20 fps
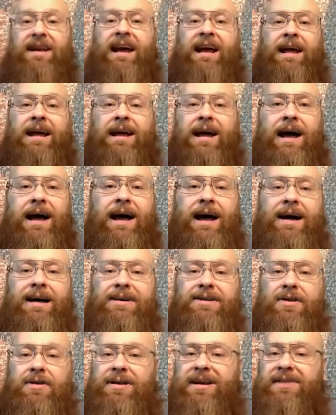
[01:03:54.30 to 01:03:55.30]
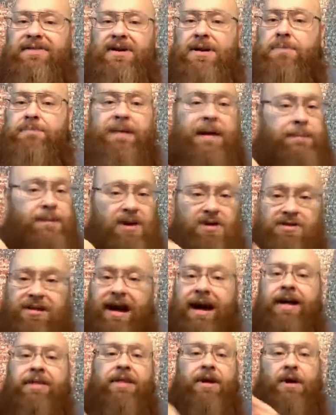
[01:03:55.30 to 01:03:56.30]
uh, and you're giving maybe your
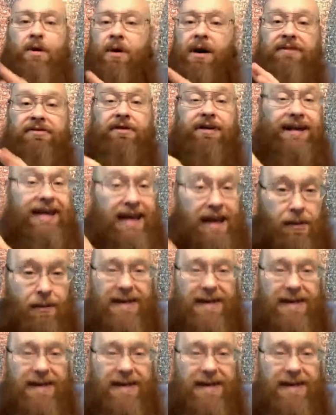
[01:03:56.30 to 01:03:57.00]
tithe and your offering anyways,